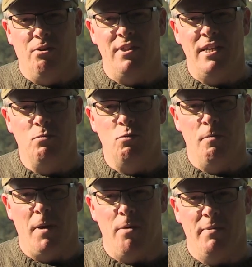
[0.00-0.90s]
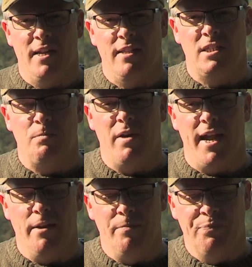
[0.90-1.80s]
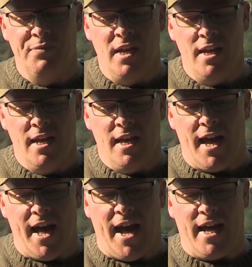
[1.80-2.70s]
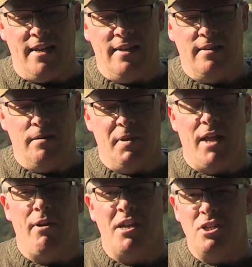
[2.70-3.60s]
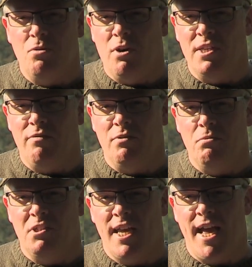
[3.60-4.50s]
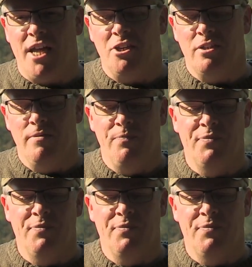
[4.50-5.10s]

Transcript: on these water boatmen in the spring, but they were actually quite difficult to catch.